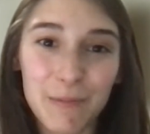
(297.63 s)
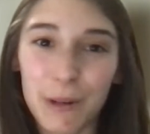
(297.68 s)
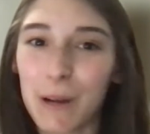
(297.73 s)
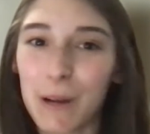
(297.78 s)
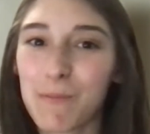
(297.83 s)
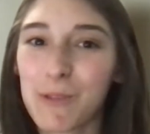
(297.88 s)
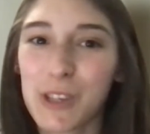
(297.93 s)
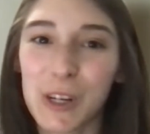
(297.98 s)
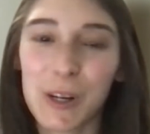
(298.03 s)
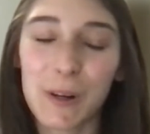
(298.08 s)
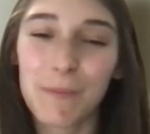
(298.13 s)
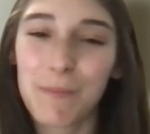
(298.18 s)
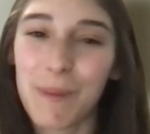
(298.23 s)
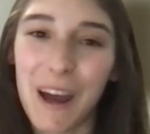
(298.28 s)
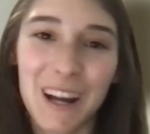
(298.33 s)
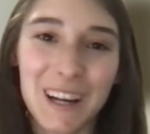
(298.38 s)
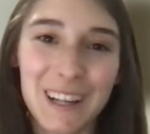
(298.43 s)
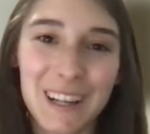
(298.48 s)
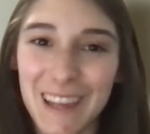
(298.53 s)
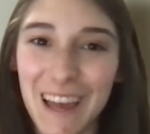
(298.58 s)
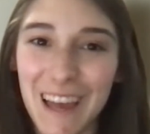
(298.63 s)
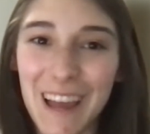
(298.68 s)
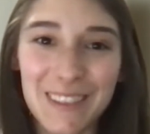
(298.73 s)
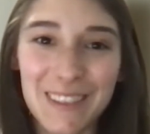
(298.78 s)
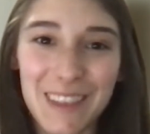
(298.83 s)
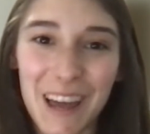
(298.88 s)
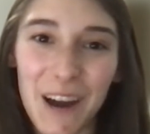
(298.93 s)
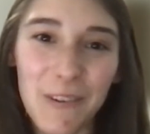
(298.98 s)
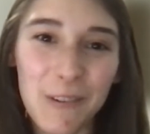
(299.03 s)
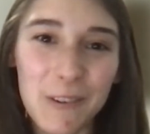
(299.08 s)
but I'm sure back
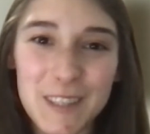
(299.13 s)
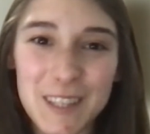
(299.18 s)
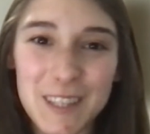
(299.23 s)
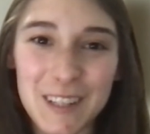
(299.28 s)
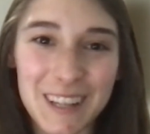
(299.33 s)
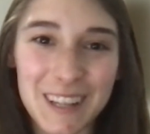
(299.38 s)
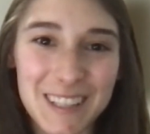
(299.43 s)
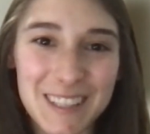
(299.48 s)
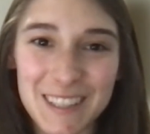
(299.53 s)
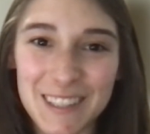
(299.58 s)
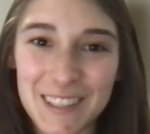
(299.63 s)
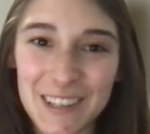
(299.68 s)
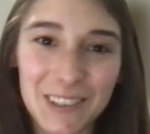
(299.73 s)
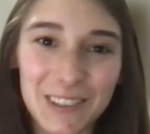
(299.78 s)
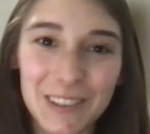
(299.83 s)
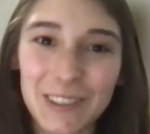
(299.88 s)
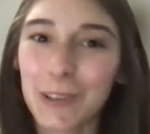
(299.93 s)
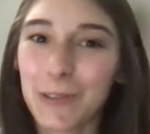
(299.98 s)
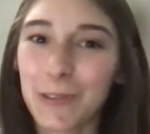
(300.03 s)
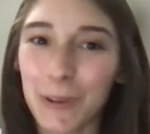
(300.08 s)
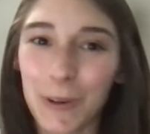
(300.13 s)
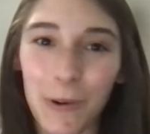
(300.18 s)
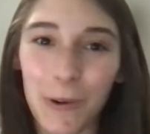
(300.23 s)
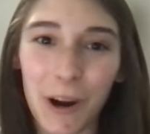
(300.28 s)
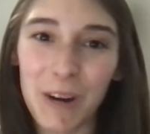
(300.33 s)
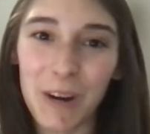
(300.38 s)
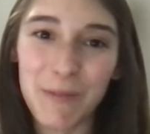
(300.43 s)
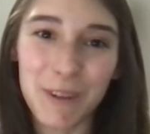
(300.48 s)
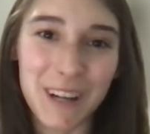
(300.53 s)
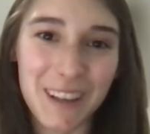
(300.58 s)
then that wasn't necessarily a
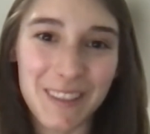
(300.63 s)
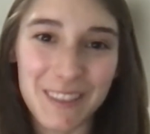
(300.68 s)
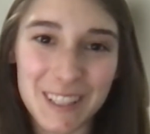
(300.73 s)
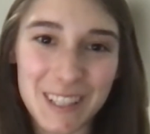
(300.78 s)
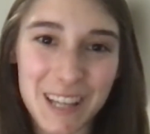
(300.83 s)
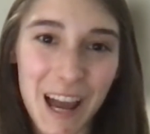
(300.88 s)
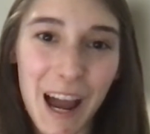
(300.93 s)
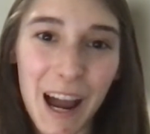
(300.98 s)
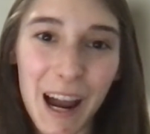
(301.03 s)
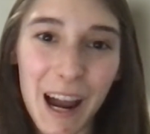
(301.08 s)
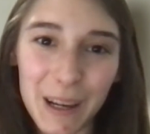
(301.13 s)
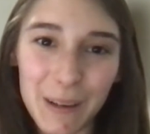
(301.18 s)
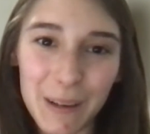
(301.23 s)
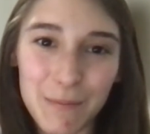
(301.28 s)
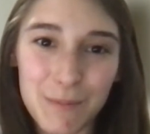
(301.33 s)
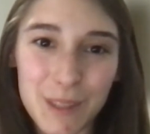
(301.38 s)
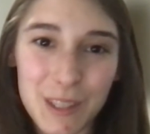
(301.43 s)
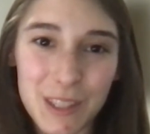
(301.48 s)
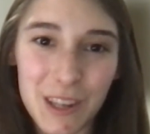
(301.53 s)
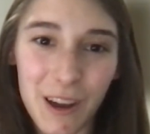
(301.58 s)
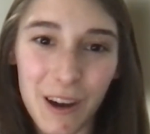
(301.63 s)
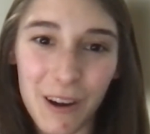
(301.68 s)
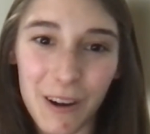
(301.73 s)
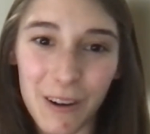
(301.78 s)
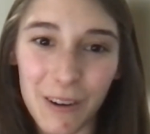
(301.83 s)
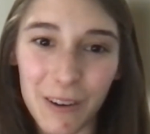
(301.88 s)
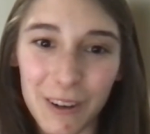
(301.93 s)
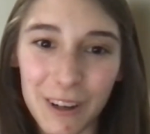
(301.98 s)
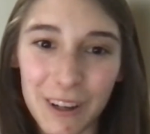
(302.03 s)
requirement at the time. So